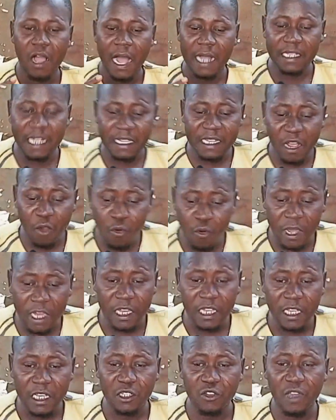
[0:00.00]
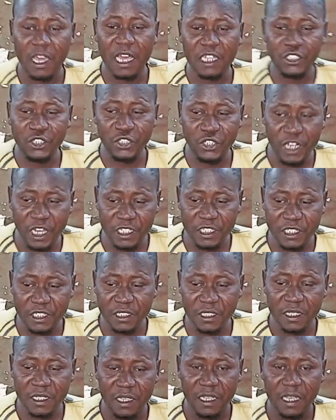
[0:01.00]
Another way to get
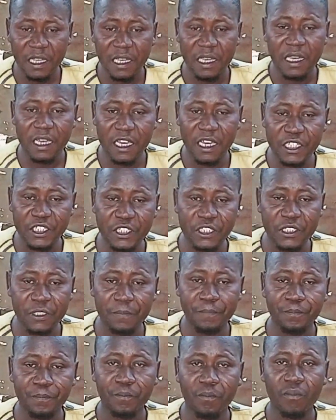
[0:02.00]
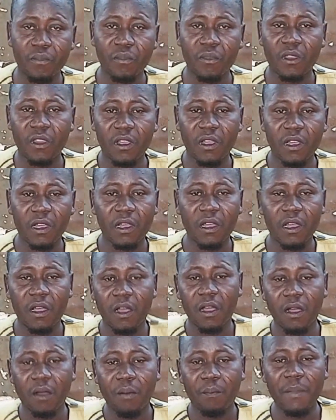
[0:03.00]
stressed is
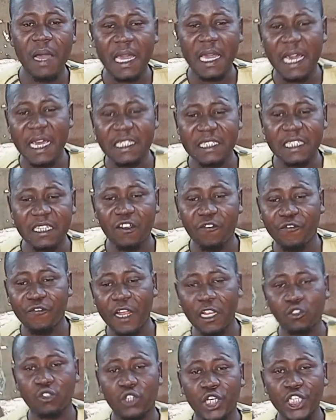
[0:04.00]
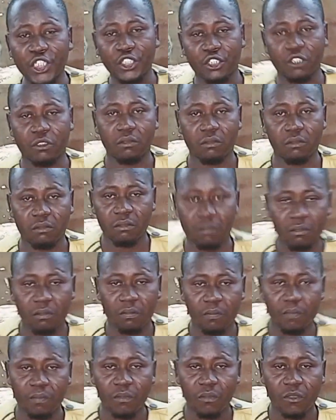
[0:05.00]
market fluctuation.
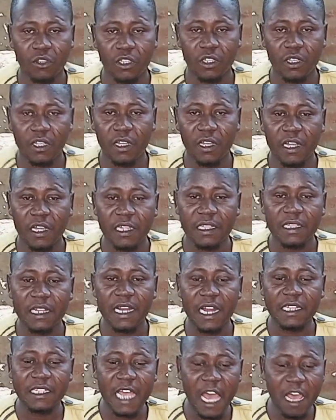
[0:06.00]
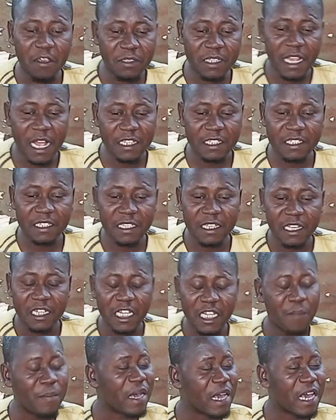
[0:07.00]
There are times that
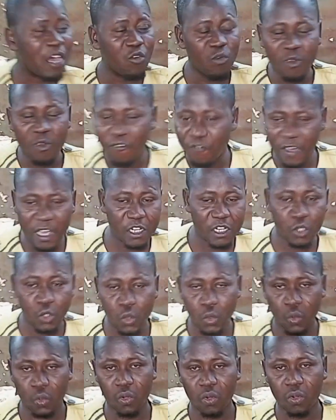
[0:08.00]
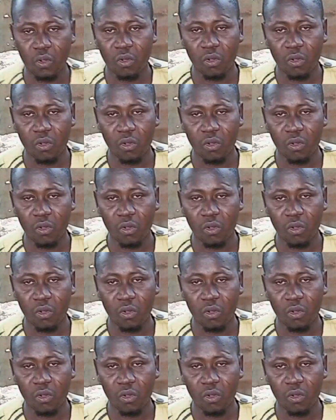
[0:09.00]
the market will be very low,